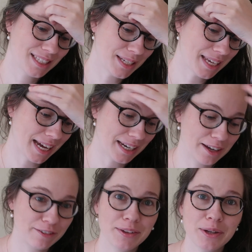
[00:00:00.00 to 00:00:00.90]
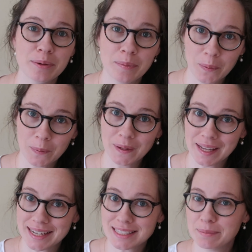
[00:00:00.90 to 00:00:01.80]
to get a few more
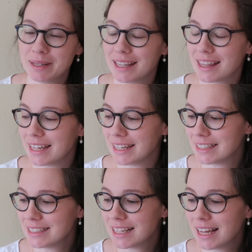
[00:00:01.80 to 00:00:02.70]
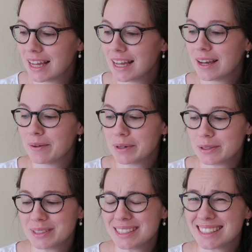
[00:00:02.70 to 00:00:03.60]
last minute things,
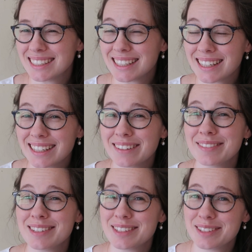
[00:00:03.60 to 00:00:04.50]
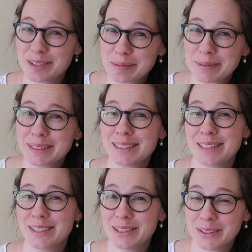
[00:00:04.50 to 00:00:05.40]
which was kind of stupid
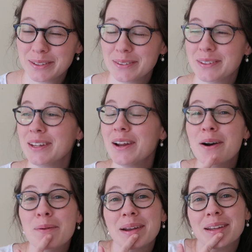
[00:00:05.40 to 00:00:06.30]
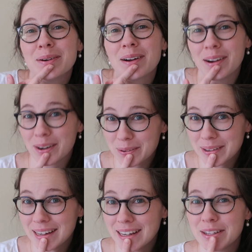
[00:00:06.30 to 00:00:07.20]
to do. You know, when you're
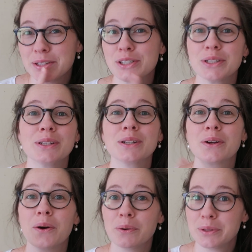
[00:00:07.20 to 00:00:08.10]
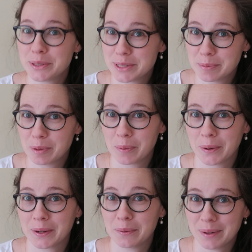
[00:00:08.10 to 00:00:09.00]
hungry, you shouldn't go to the
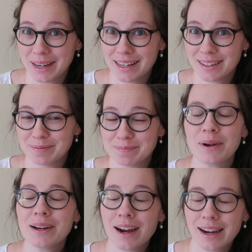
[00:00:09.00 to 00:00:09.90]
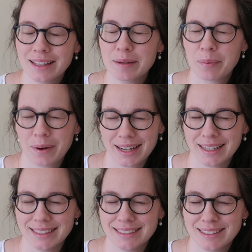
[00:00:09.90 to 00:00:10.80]
supermarket, right? When you're highly
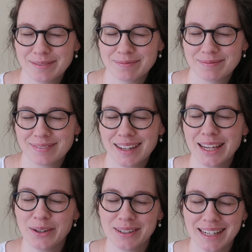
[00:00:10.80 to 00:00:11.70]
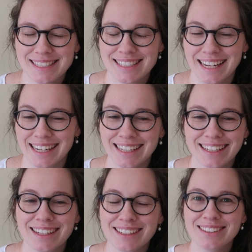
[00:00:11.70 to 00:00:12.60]
pregnant and you're nesting,
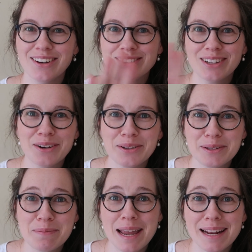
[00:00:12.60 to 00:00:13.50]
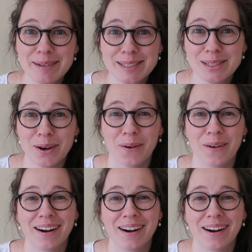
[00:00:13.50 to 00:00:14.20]
don't go to the baby store.